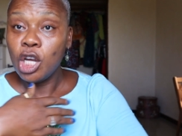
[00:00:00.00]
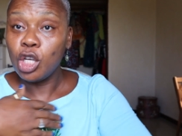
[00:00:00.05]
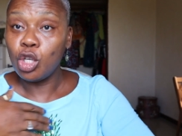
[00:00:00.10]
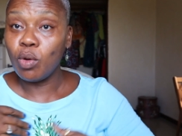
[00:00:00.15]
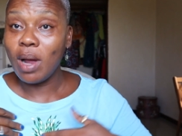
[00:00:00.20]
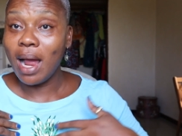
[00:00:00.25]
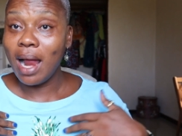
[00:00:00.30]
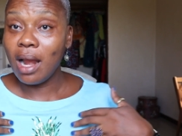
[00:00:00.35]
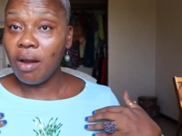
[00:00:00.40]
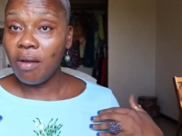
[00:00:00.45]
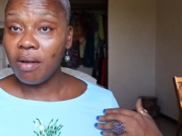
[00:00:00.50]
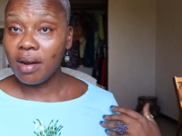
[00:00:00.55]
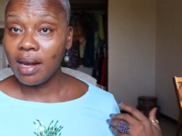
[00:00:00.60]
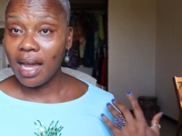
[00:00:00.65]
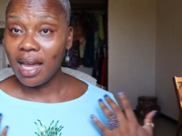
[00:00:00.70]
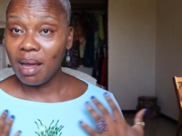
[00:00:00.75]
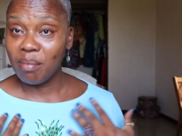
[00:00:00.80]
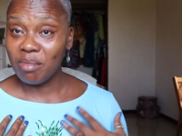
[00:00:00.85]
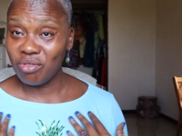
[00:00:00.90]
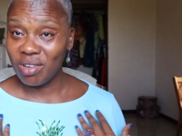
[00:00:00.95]
Do I look
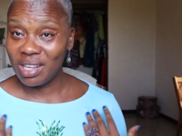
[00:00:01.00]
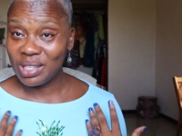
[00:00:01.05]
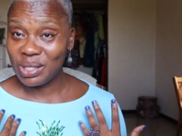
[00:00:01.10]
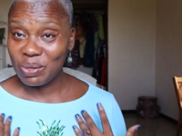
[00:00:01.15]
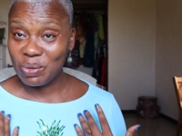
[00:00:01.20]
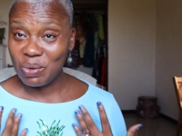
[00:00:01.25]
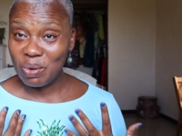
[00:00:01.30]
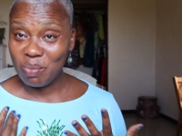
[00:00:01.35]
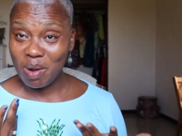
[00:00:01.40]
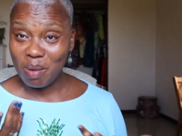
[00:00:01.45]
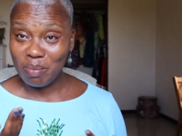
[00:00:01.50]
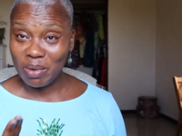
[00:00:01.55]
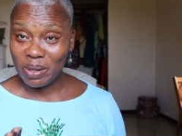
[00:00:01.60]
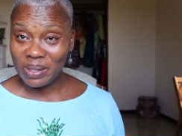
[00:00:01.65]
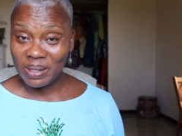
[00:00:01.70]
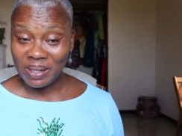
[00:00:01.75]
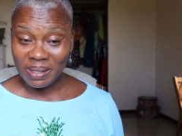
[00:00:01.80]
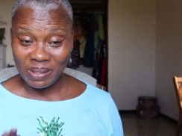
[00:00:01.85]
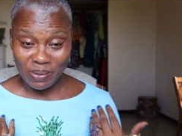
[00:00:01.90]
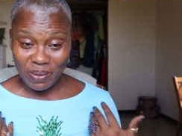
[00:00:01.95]
like I'm dressed to go palm butter?